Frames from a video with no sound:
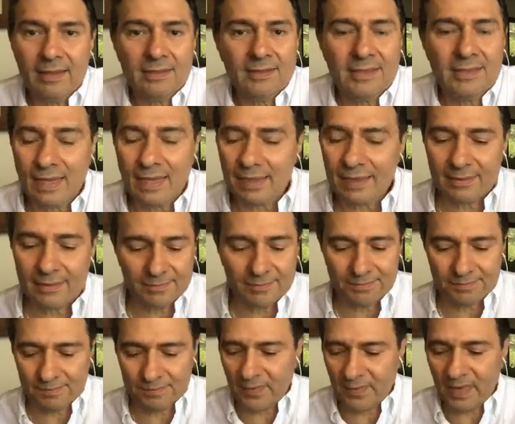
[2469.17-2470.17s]
check
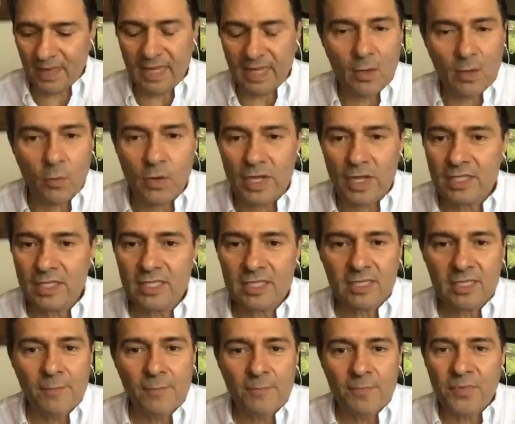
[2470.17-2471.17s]

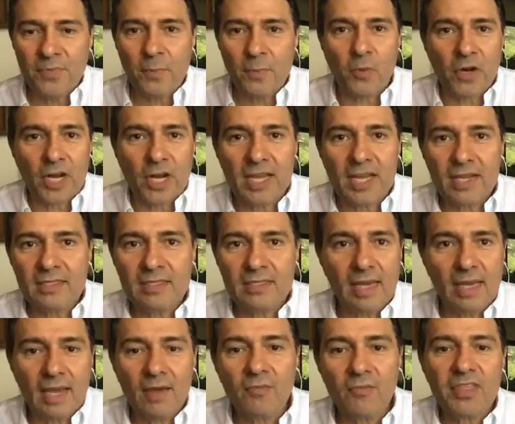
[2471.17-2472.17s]
liquids, brakes,
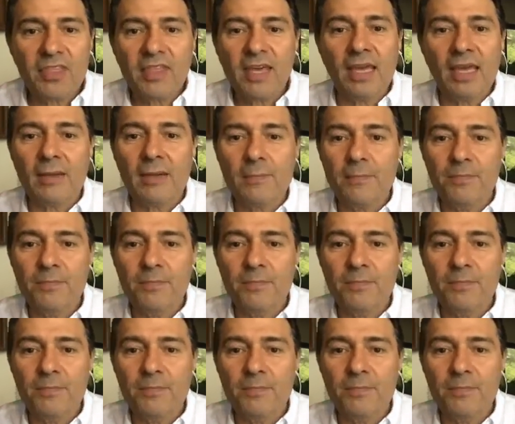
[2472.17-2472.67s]
everything,